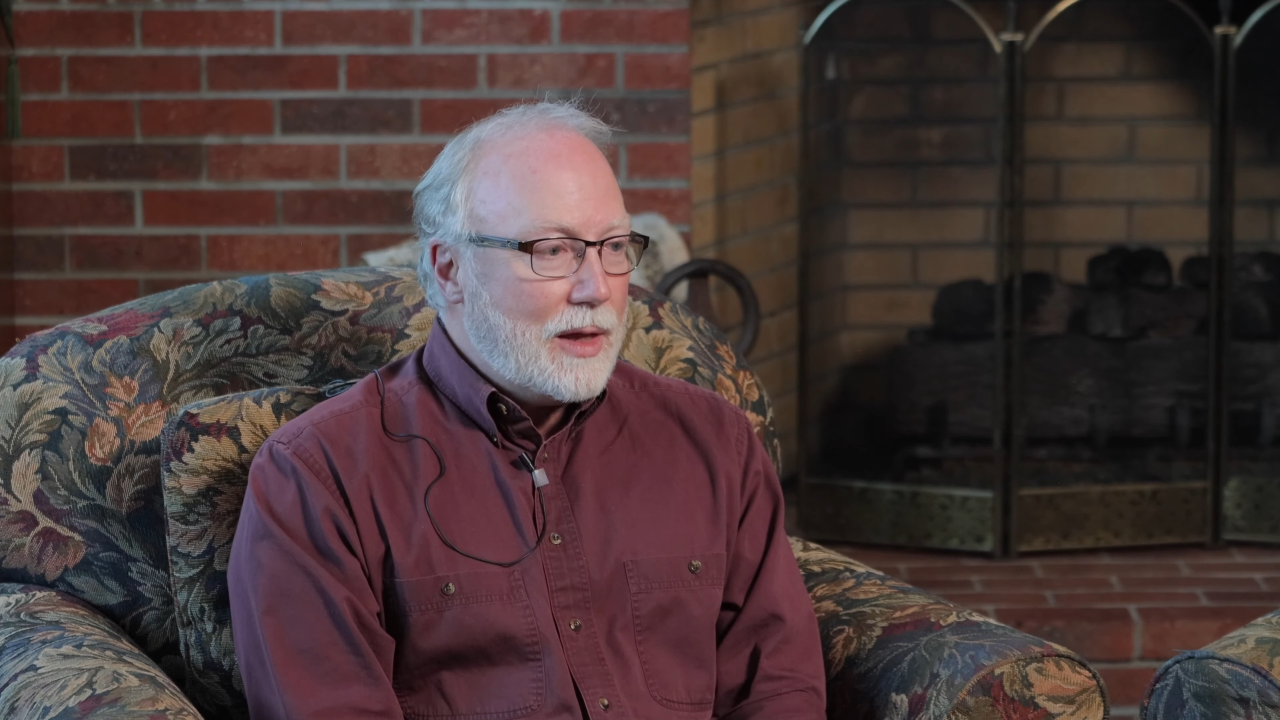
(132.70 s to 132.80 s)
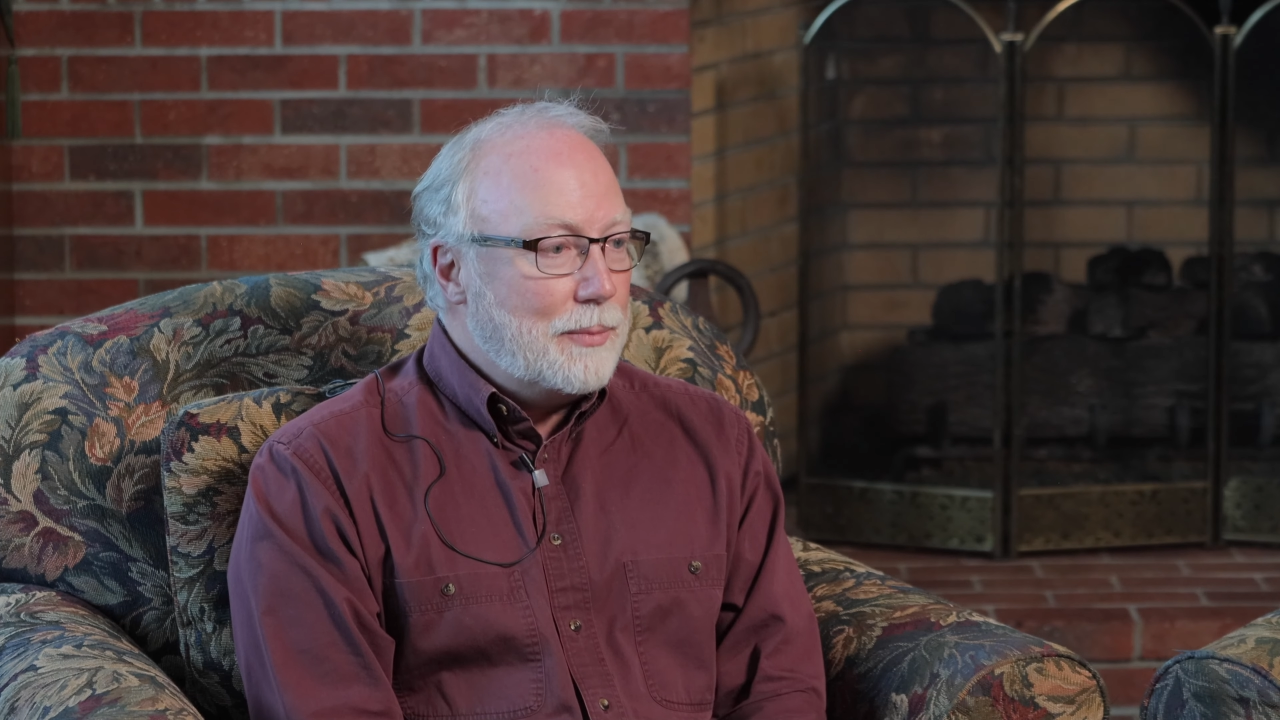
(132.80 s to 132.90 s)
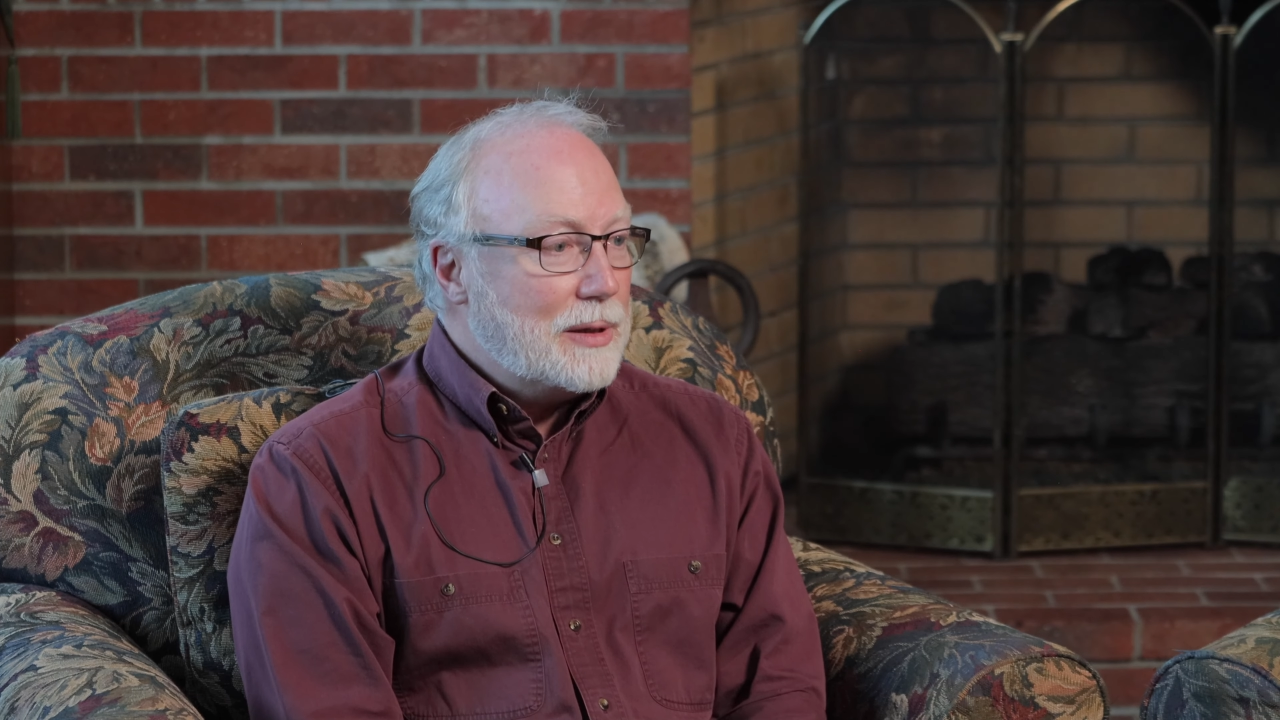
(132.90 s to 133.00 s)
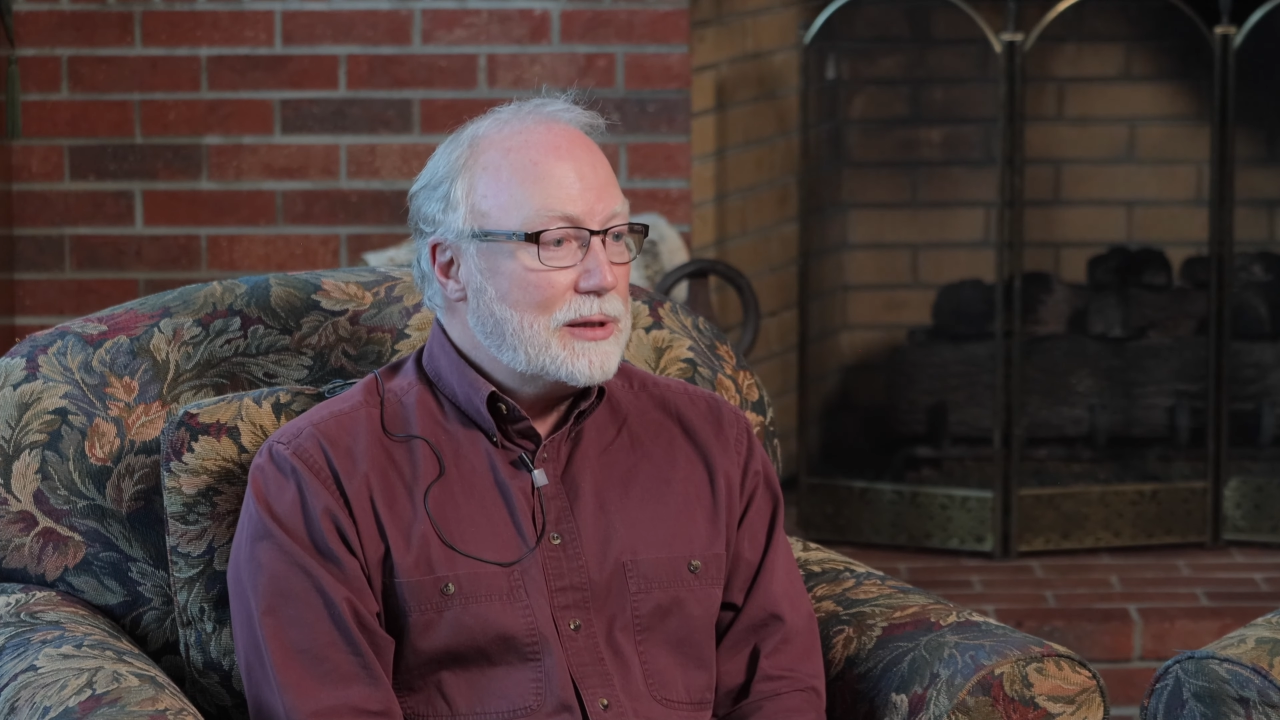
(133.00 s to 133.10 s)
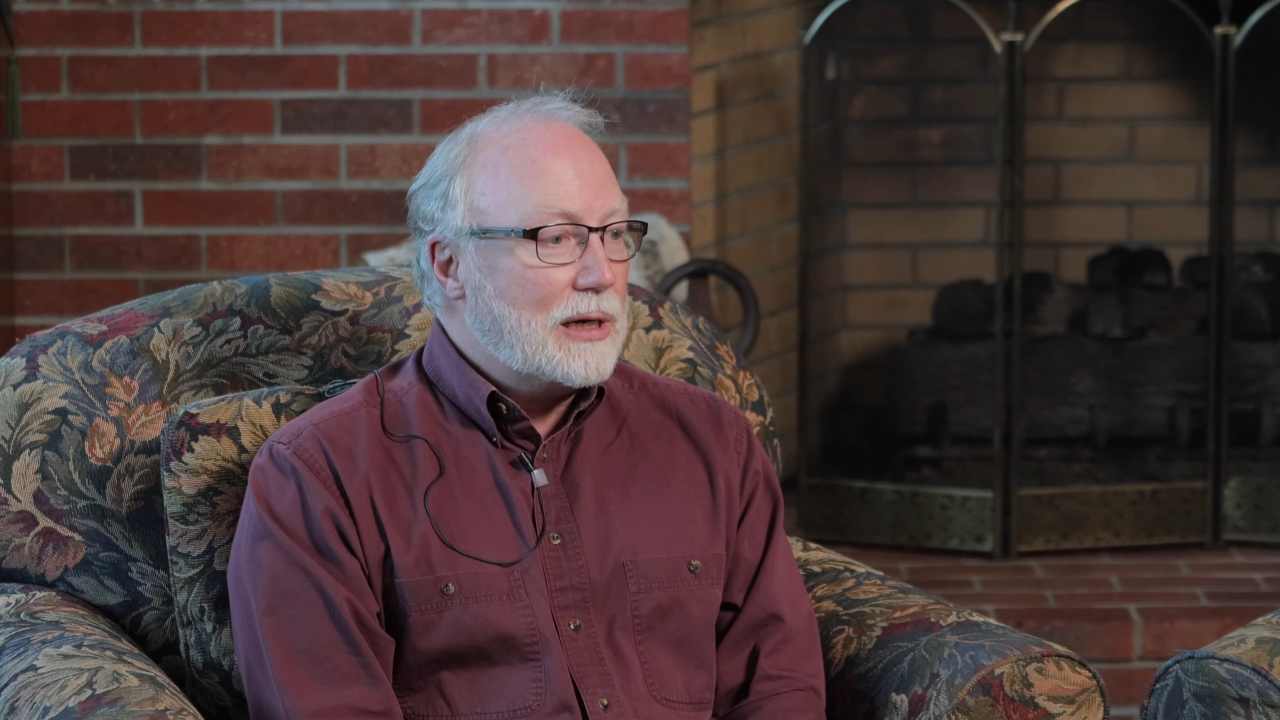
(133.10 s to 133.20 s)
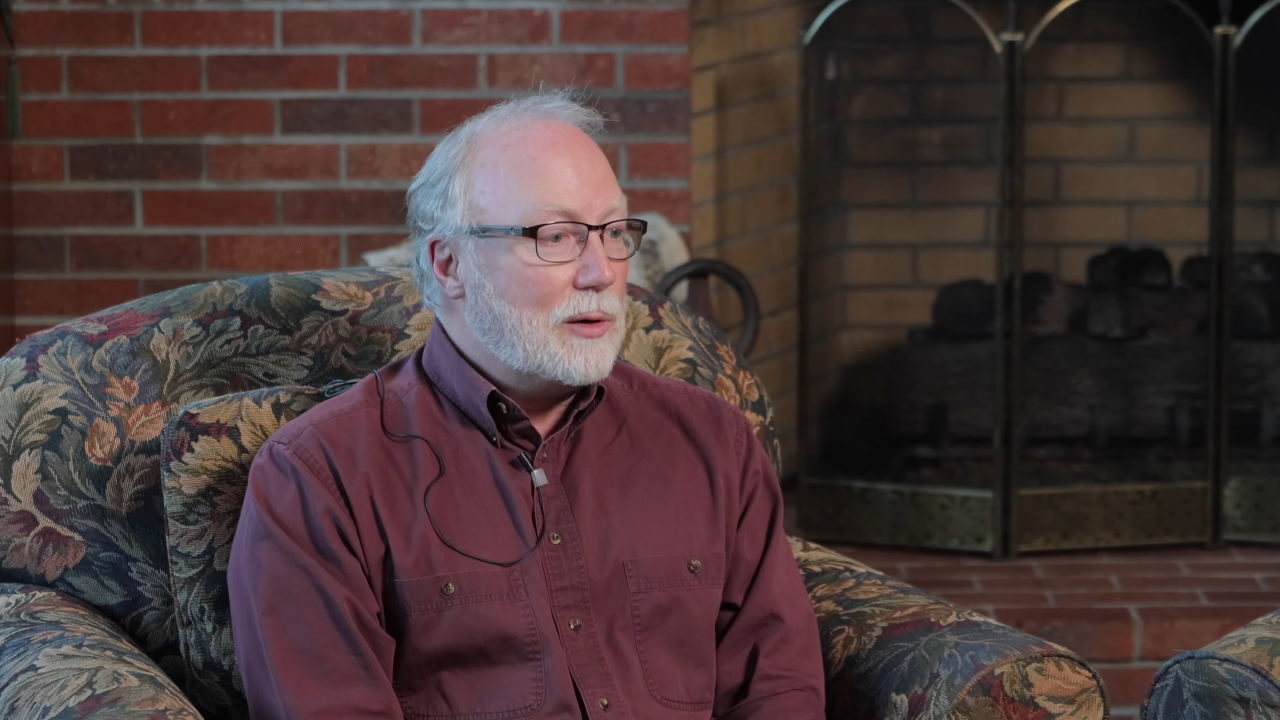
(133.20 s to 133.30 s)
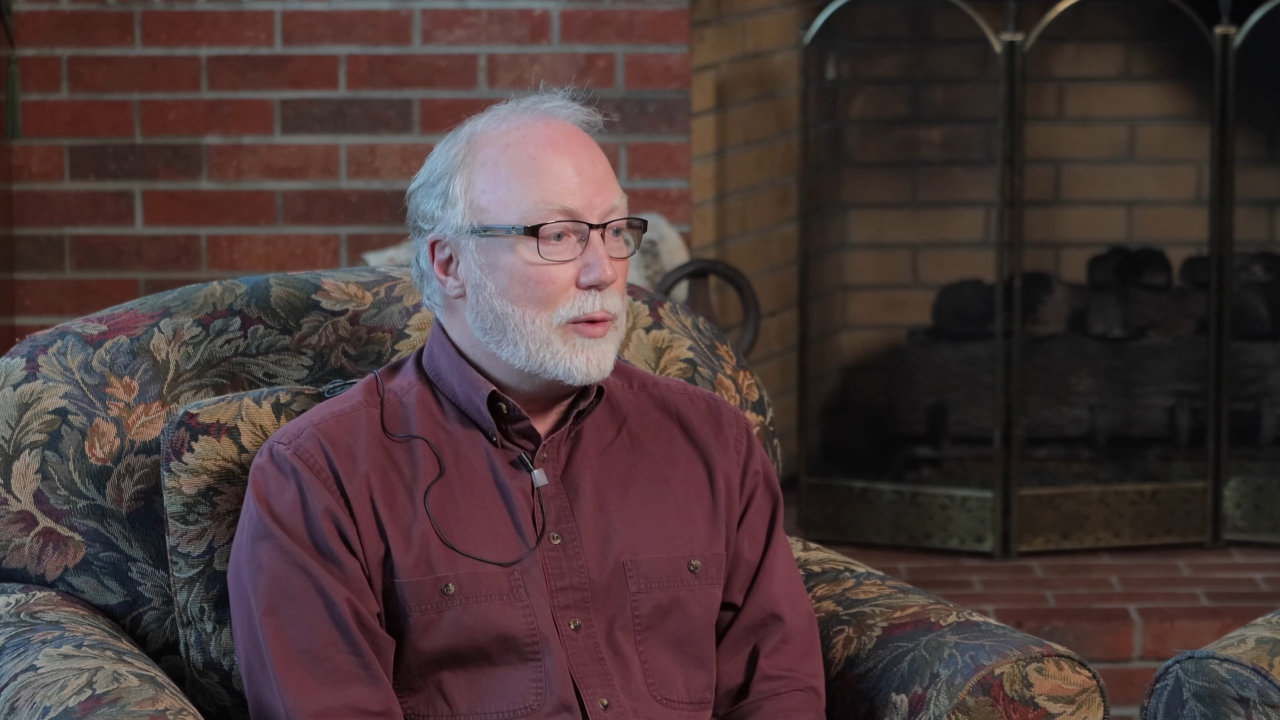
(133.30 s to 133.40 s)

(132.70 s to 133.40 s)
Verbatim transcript: but uh,